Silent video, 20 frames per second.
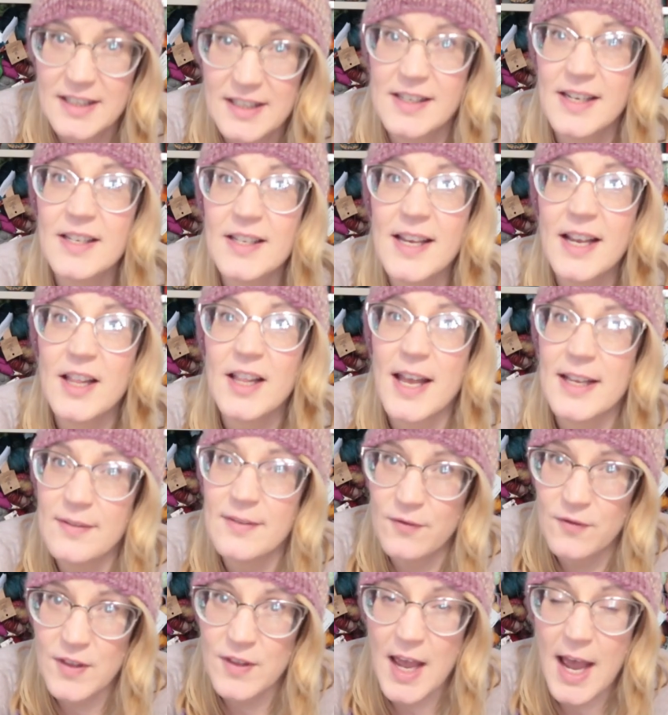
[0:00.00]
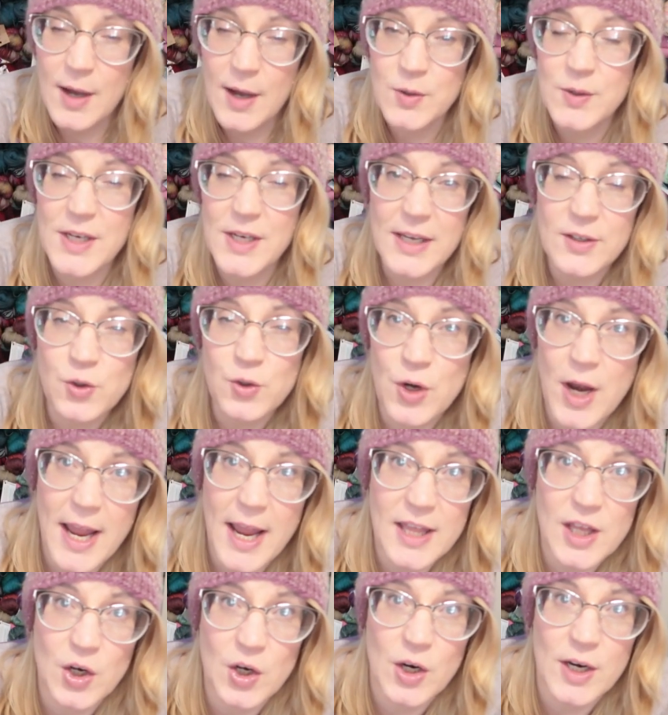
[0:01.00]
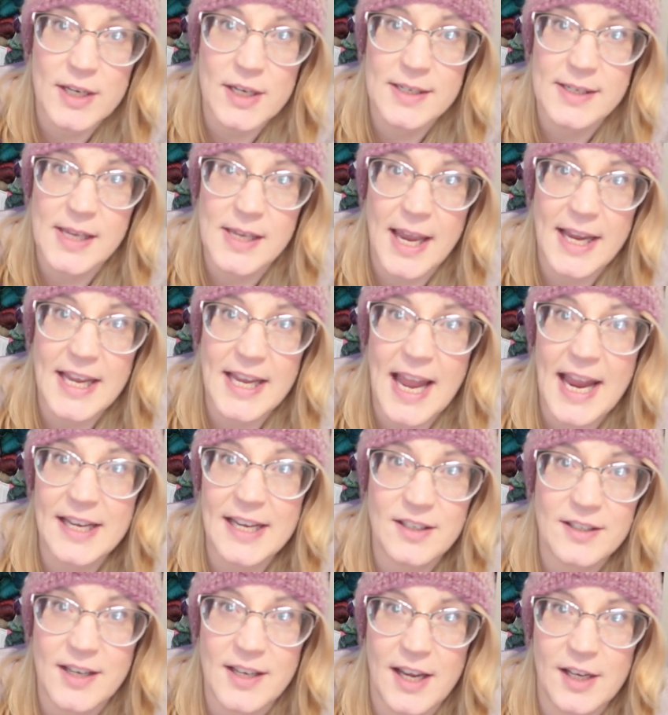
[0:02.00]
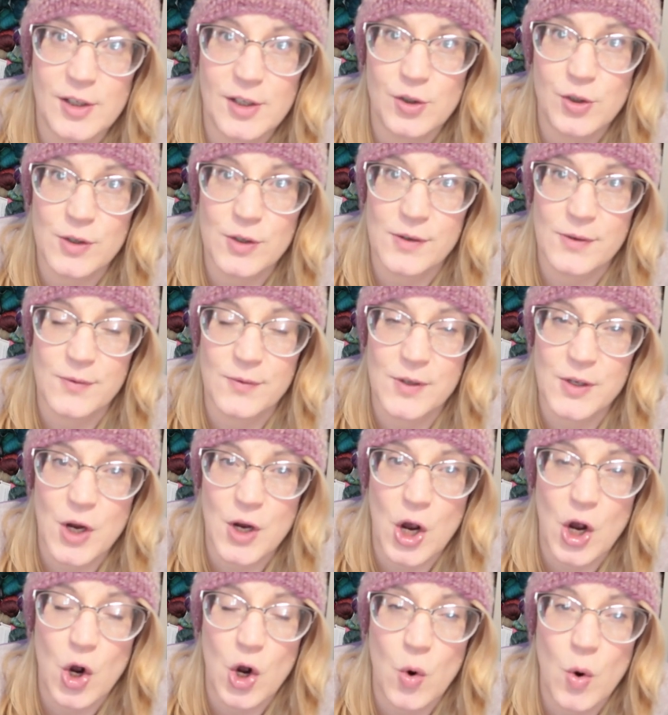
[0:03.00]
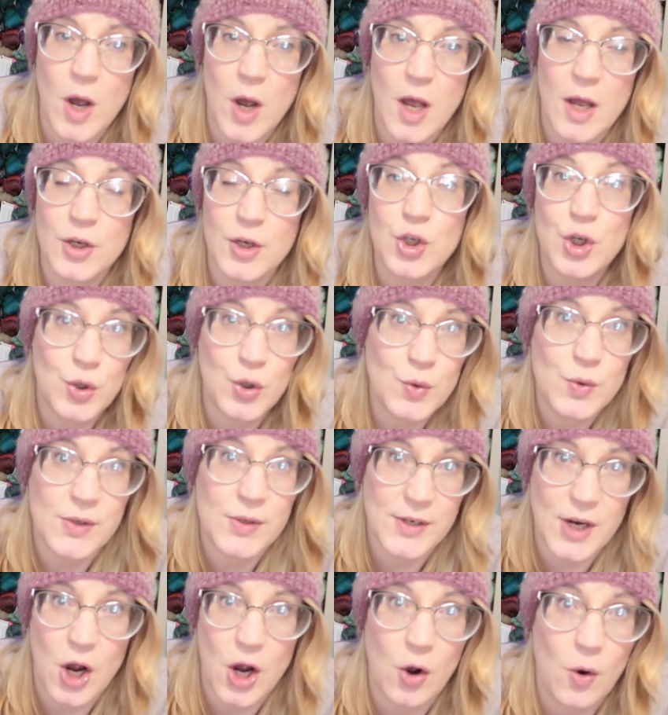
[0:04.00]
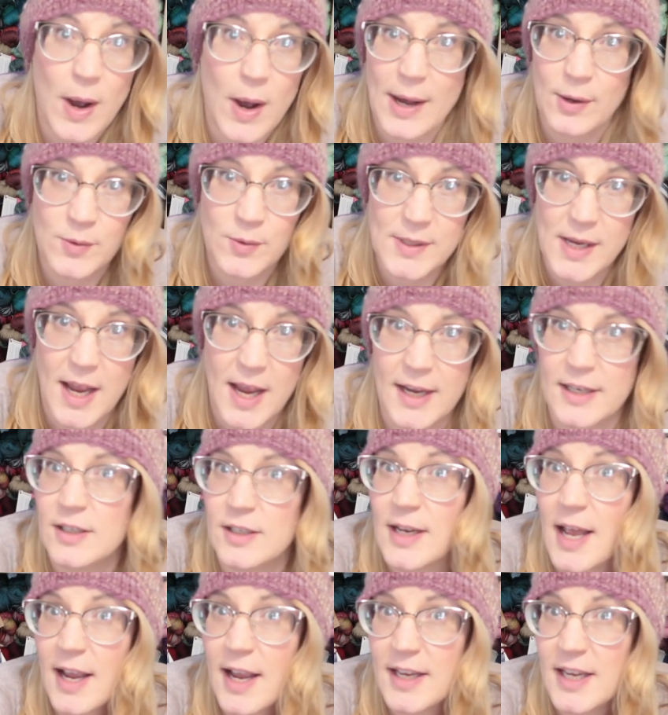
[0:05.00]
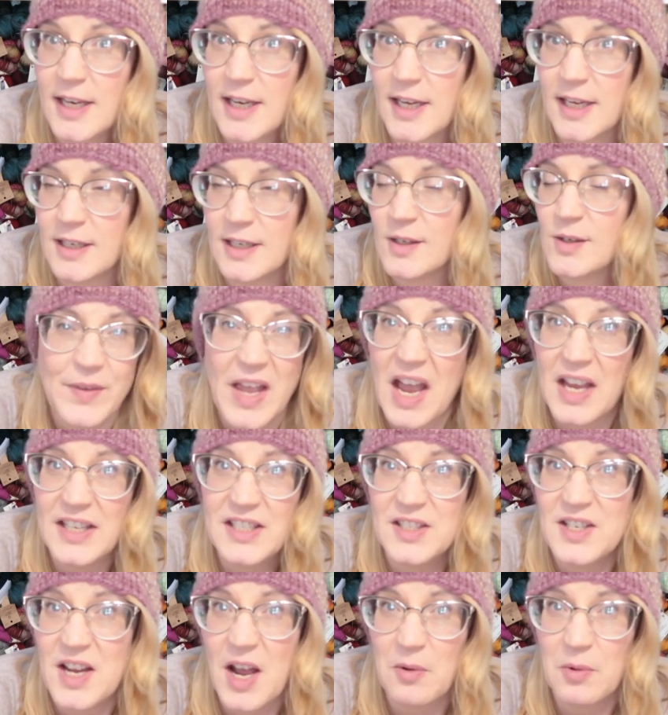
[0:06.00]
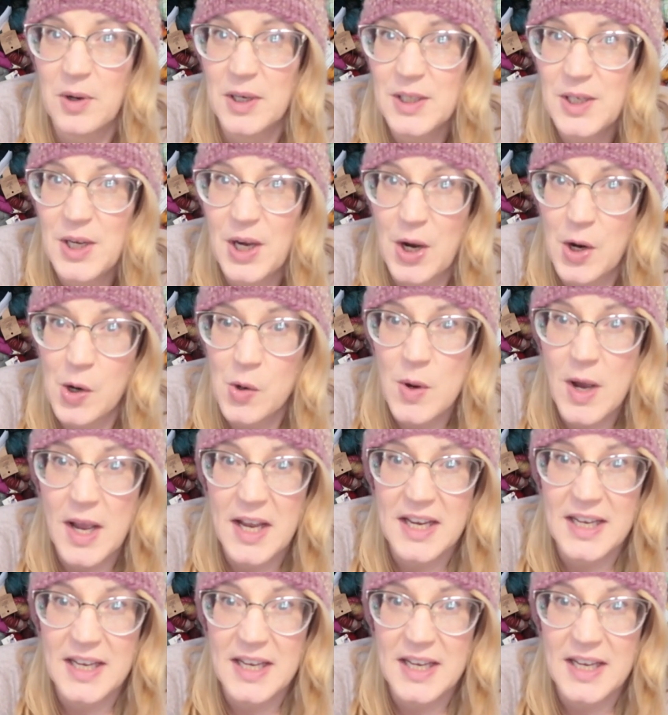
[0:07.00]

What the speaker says: And since I left the house yesterday, there is like 8 to 10 inches of snow, new snow outside. Not kidding. I did not want to go.